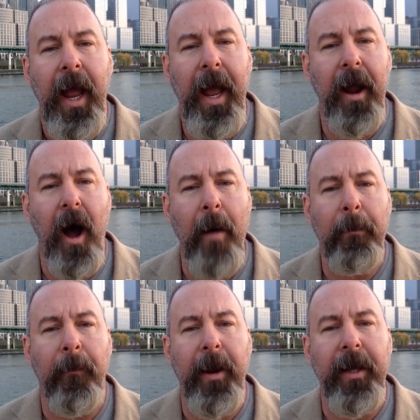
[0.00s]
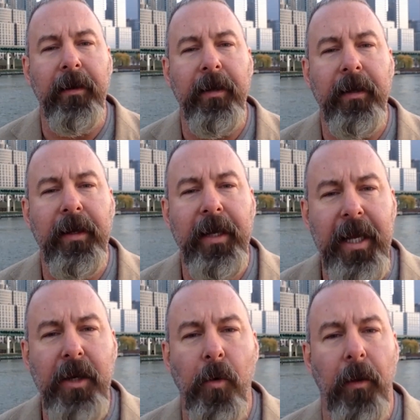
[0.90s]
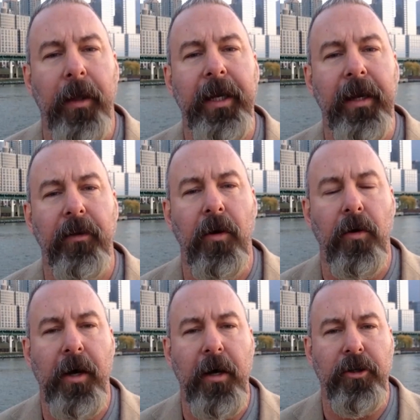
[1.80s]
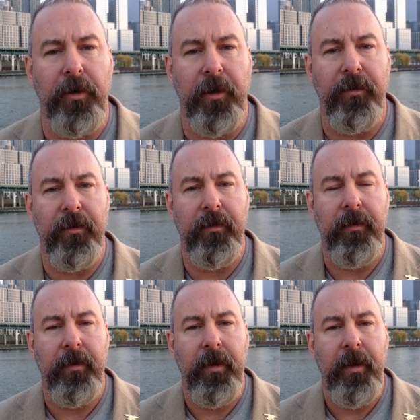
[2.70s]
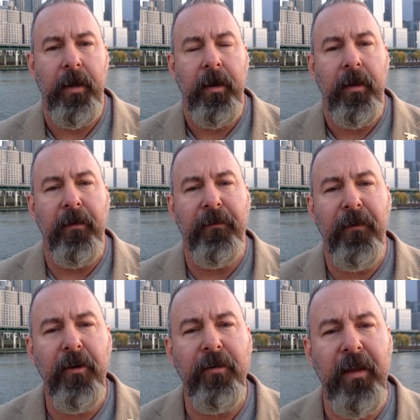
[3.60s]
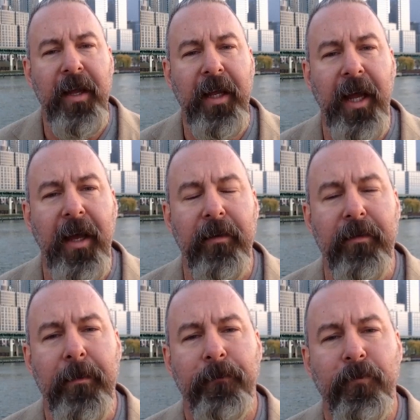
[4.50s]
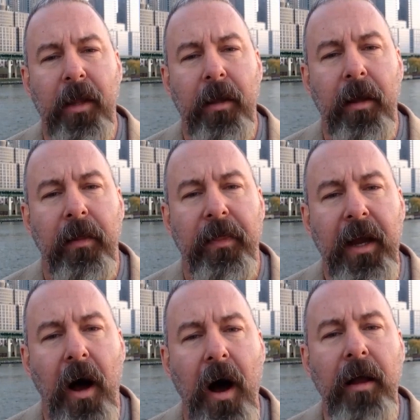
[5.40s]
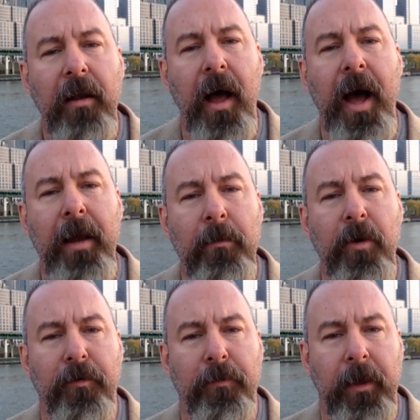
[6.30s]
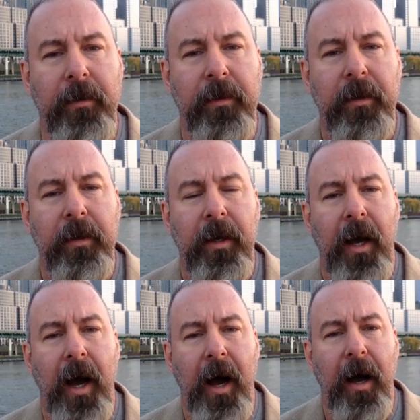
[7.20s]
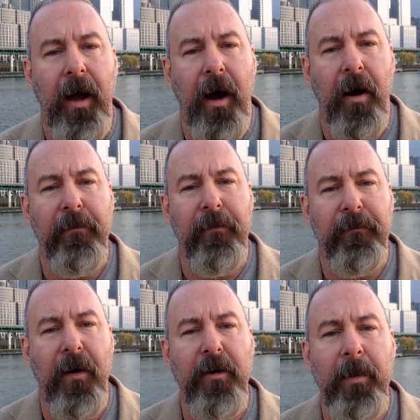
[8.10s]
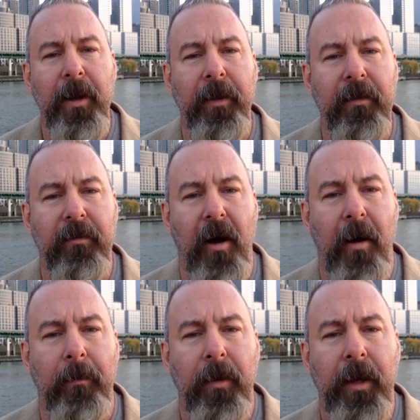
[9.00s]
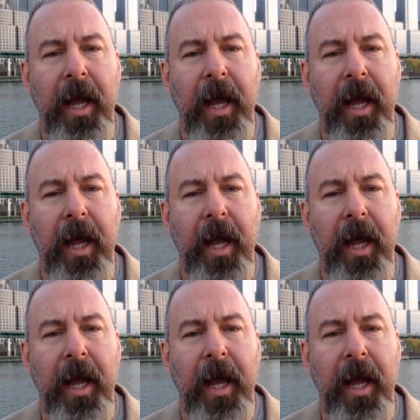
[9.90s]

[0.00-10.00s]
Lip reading: and operate equally in their own countries. The first thing is the online movement of fundamental Islam